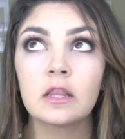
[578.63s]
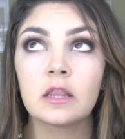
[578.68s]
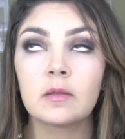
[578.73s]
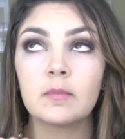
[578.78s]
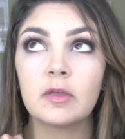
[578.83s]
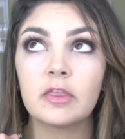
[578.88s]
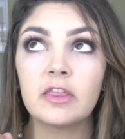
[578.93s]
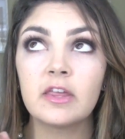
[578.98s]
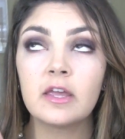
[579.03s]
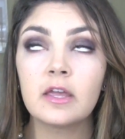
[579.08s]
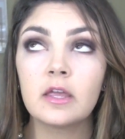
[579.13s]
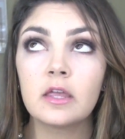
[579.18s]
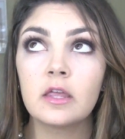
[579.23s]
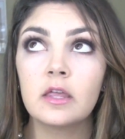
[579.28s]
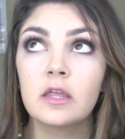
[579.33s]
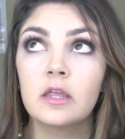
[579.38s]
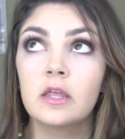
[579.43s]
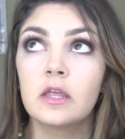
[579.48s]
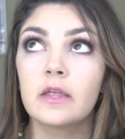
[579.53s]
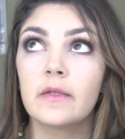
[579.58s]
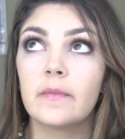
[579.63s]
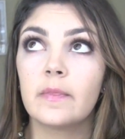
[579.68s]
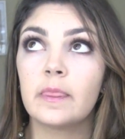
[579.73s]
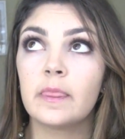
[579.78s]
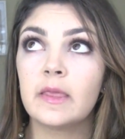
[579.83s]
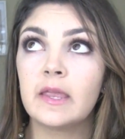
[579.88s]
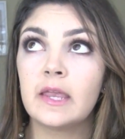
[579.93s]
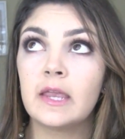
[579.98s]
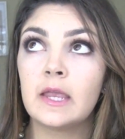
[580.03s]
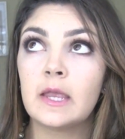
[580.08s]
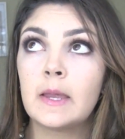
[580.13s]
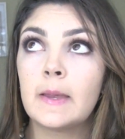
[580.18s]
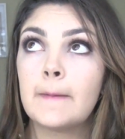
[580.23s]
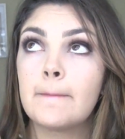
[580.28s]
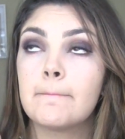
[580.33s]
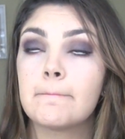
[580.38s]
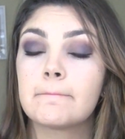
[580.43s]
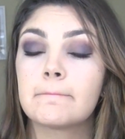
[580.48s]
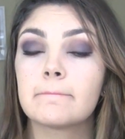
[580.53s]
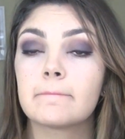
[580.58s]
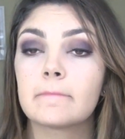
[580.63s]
let me think, the